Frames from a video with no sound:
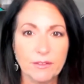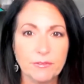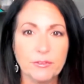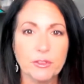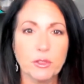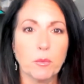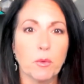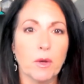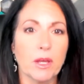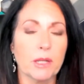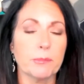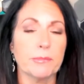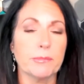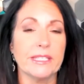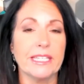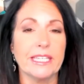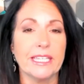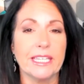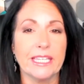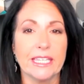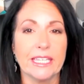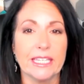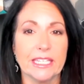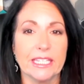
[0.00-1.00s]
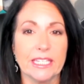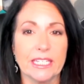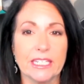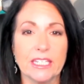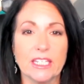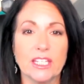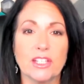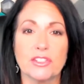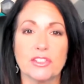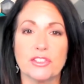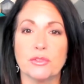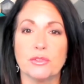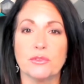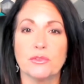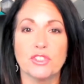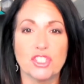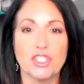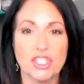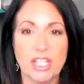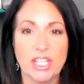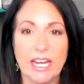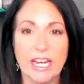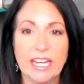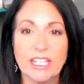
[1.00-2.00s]
you want to begin to
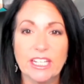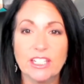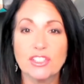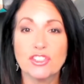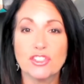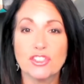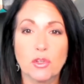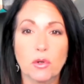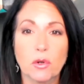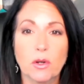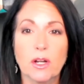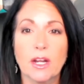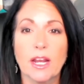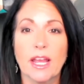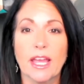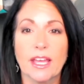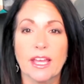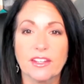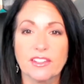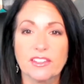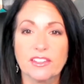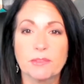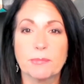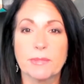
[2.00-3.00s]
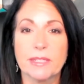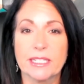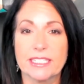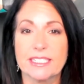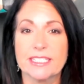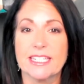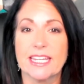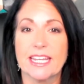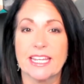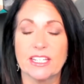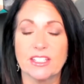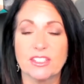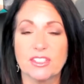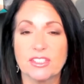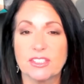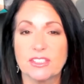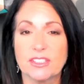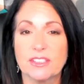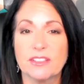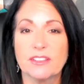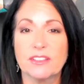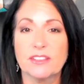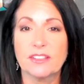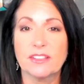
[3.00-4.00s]
change your
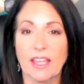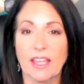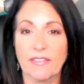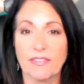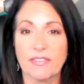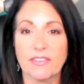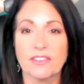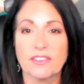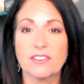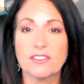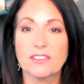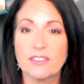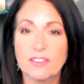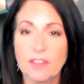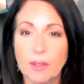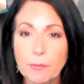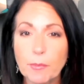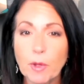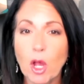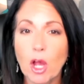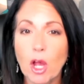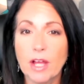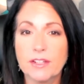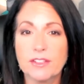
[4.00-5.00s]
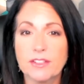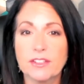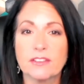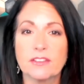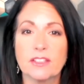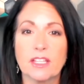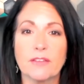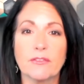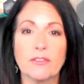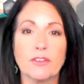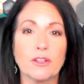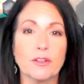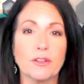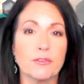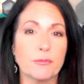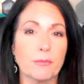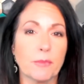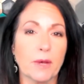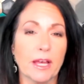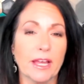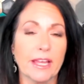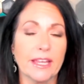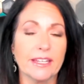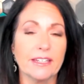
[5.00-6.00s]
expectations the subconscious level of
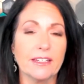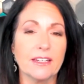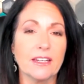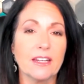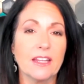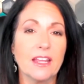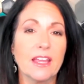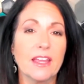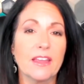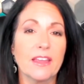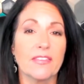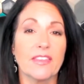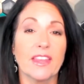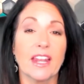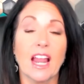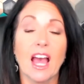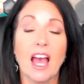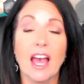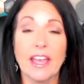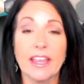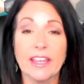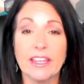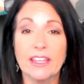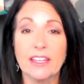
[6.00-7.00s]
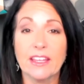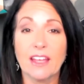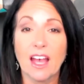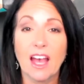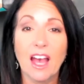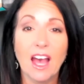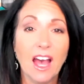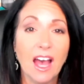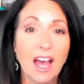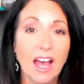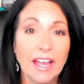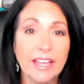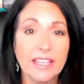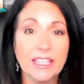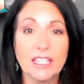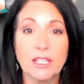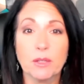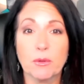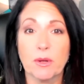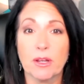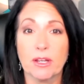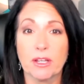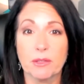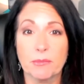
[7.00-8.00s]
mine, then I highly
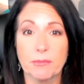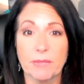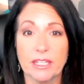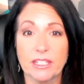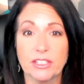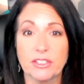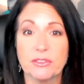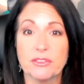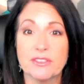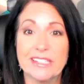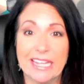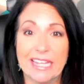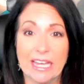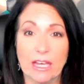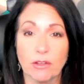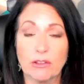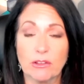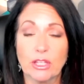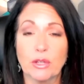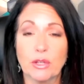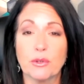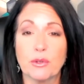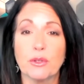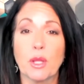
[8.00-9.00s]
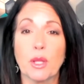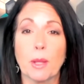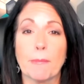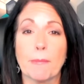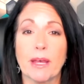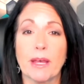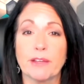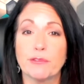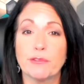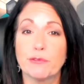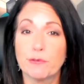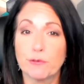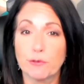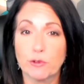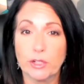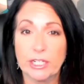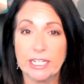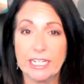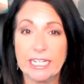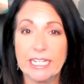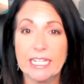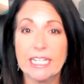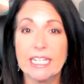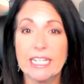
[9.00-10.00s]
recommend you download my
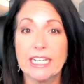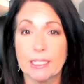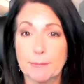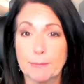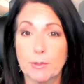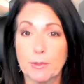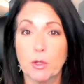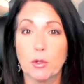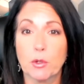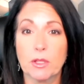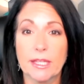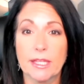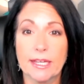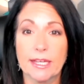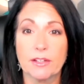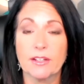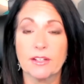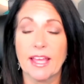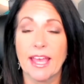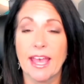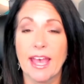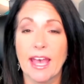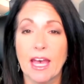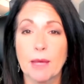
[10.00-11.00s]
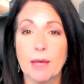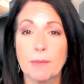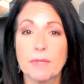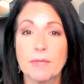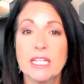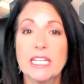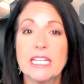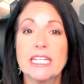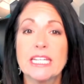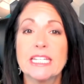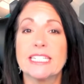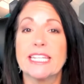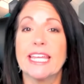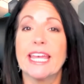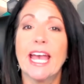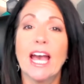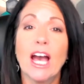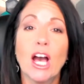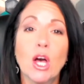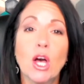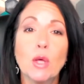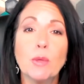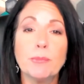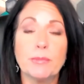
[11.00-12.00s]
free HypnoCloud app to
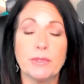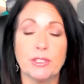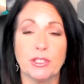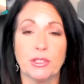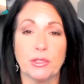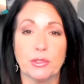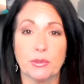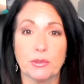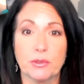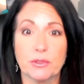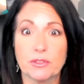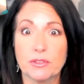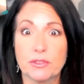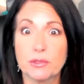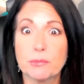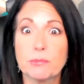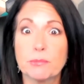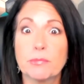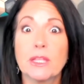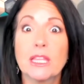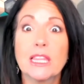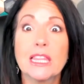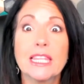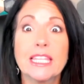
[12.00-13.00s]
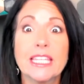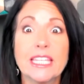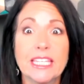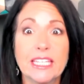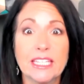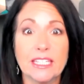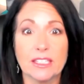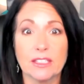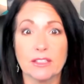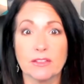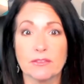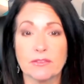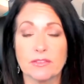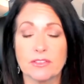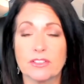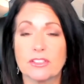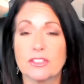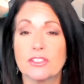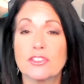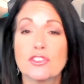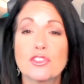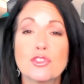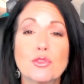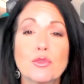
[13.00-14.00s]
help you to believe,
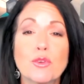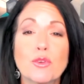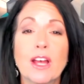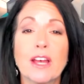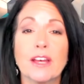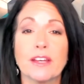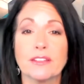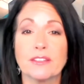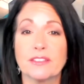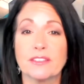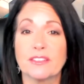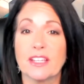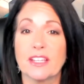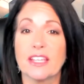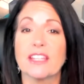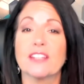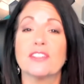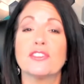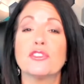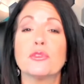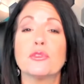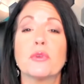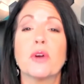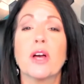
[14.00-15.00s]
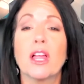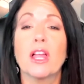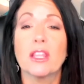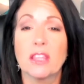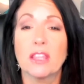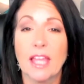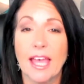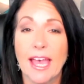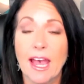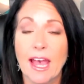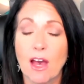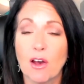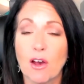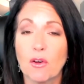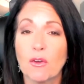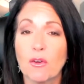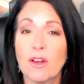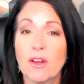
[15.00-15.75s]
to trust, and to allow.